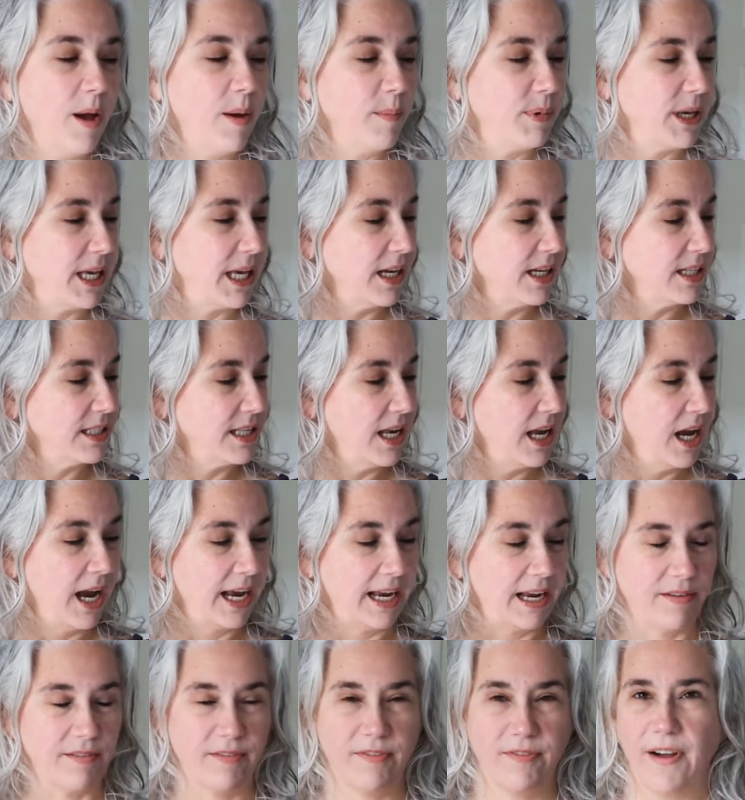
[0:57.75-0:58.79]
because I
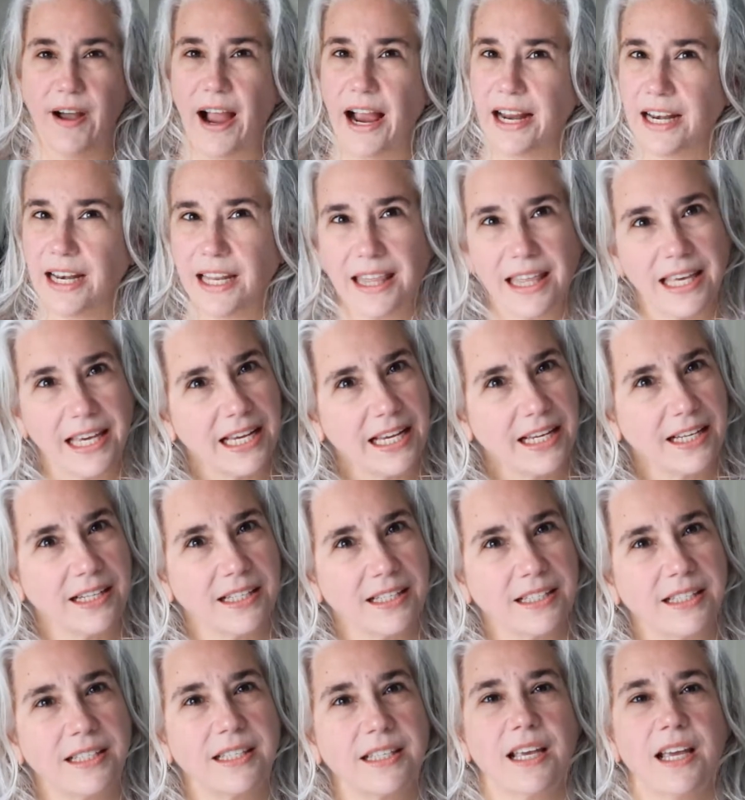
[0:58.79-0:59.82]
can find
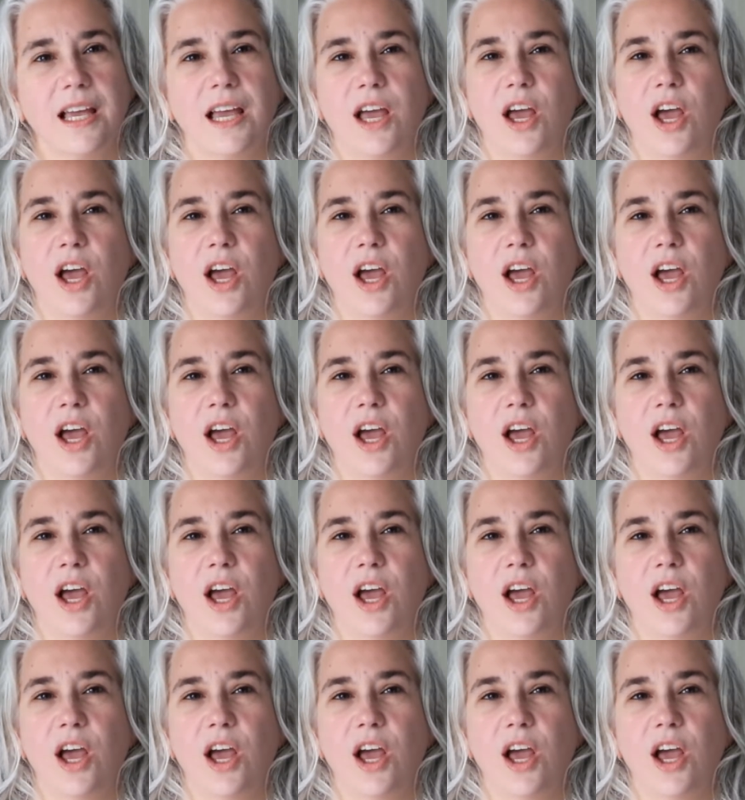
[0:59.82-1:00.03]
things,